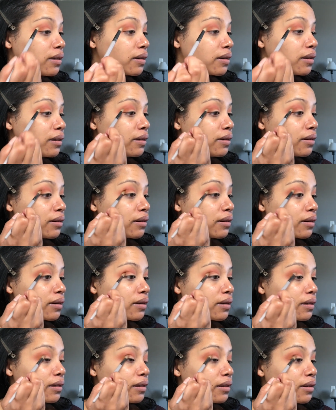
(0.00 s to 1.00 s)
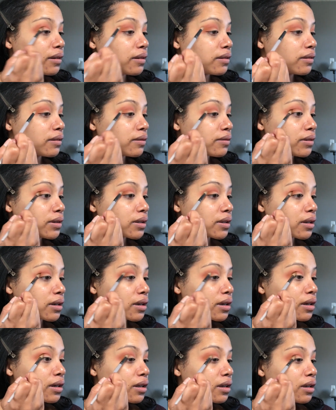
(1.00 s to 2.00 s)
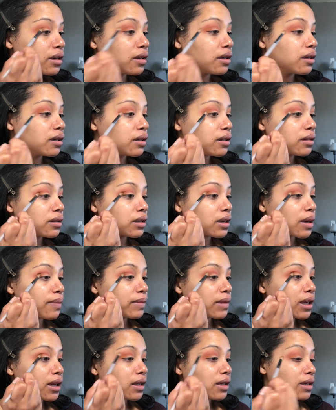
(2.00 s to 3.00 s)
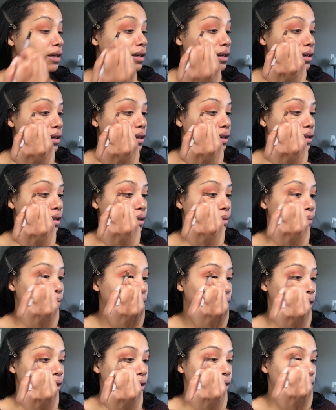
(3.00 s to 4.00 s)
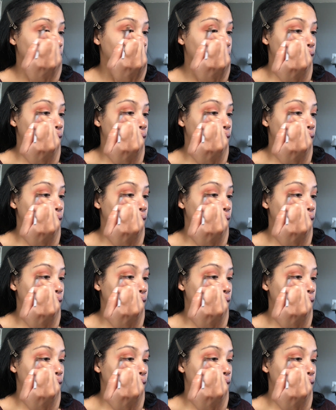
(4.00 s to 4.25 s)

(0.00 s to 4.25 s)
All right. Now we're just gonna kind of tap that in and then blend it.